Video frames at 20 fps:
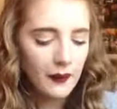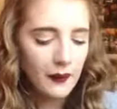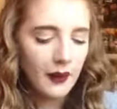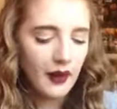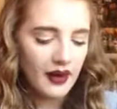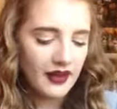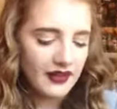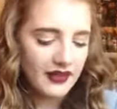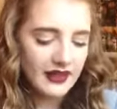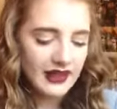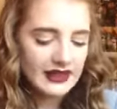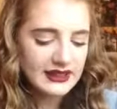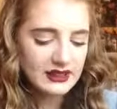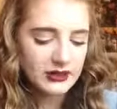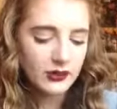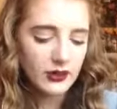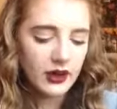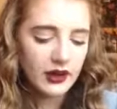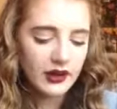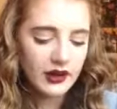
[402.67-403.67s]
but in
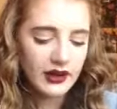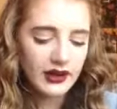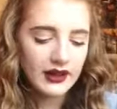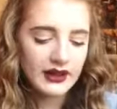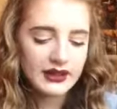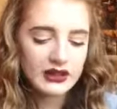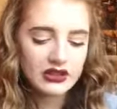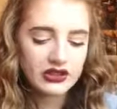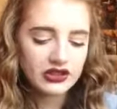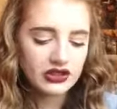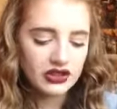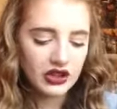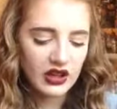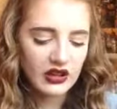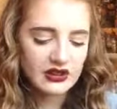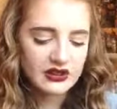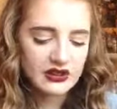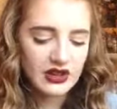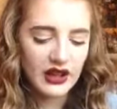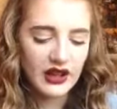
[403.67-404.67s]
this one, it's
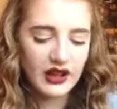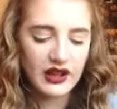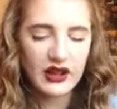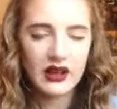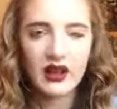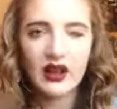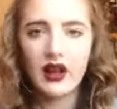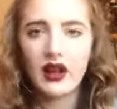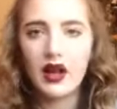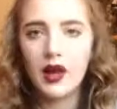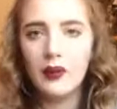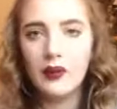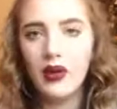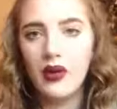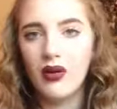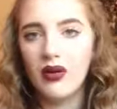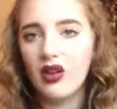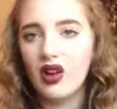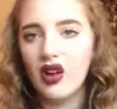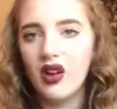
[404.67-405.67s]
just like a
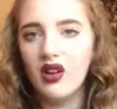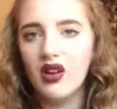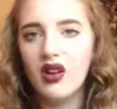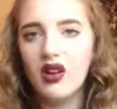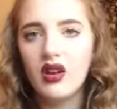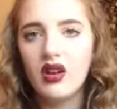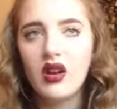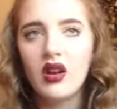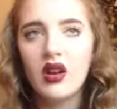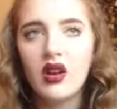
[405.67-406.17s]
brown colour.